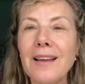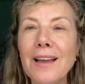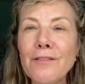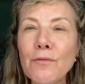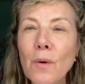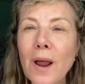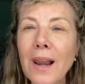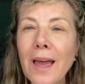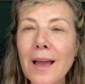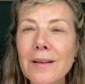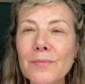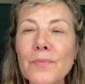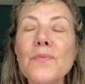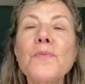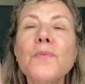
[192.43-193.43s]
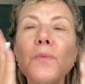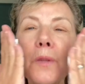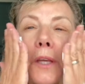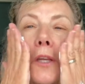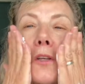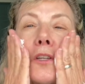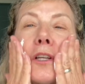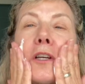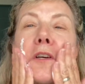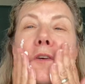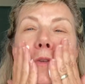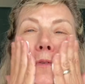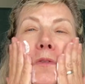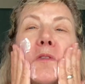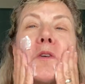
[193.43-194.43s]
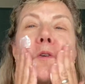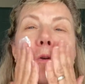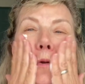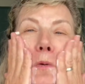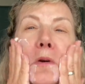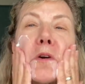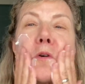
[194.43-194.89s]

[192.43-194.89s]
and voila, it turns into